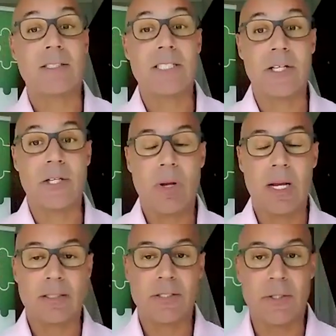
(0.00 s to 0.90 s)
I'll tell you
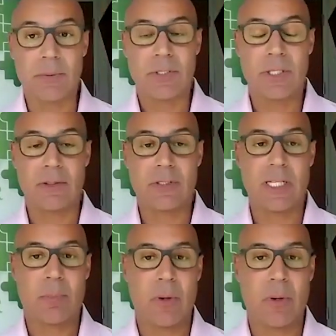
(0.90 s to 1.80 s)
what, too, you know, to
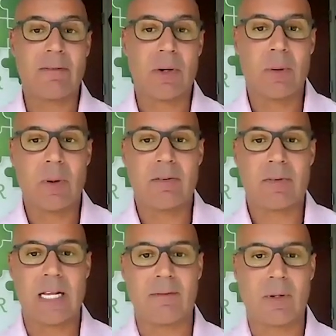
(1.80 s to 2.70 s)
that point, we have a we
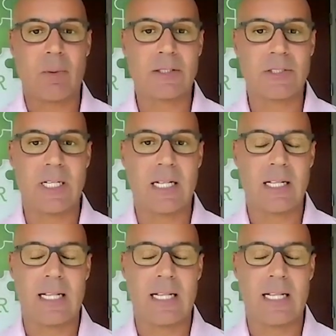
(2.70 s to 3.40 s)
have kind of a question I'll,